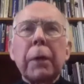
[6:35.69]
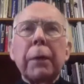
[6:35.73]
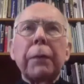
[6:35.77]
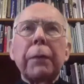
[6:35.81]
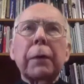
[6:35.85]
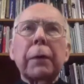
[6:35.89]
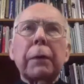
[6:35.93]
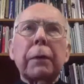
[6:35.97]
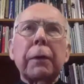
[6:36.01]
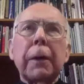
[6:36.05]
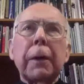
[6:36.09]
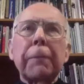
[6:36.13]

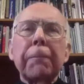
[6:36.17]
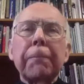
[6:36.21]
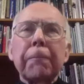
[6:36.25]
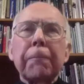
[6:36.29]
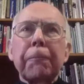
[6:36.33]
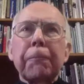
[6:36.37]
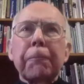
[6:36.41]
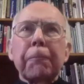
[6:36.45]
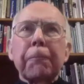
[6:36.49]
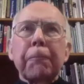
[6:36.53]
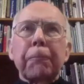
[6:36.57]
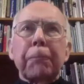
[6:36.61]
That
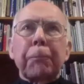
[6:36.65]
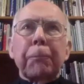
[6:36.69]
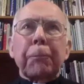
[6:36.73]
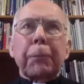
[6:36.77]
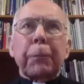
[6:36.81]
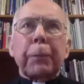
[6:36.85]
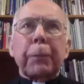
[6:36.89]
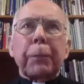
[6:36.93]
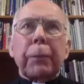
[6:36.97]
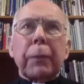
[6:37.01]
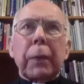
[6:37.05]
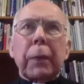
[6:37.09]

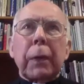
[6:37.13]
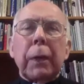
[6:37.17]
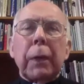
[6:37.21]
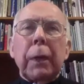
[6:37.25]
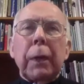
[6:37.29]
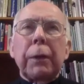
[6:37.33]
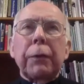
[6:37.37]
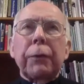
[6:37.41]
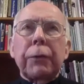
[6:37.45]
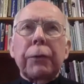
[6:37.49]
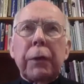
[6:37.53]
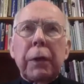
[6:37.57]

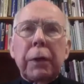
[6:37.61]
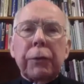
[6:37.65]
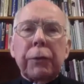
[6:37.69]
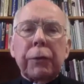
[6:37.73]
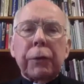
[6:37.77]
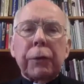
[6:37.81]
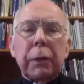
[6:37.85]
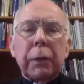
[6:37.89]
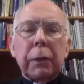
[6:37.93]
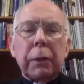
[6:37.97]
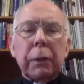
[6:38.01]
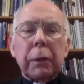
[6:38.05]
in
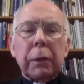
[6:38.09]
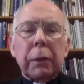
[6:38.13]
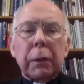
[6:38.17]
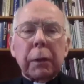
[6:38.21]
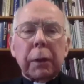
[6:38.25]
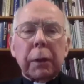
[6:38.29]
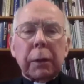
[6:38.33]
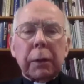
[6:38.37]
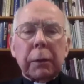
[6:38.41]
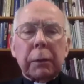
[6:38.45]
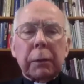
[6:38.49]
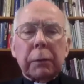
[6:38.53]
teaching,
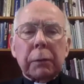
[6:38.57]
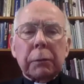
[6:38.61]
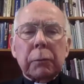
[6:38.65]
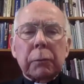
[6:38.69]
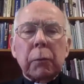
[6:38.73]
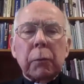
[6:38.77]
well,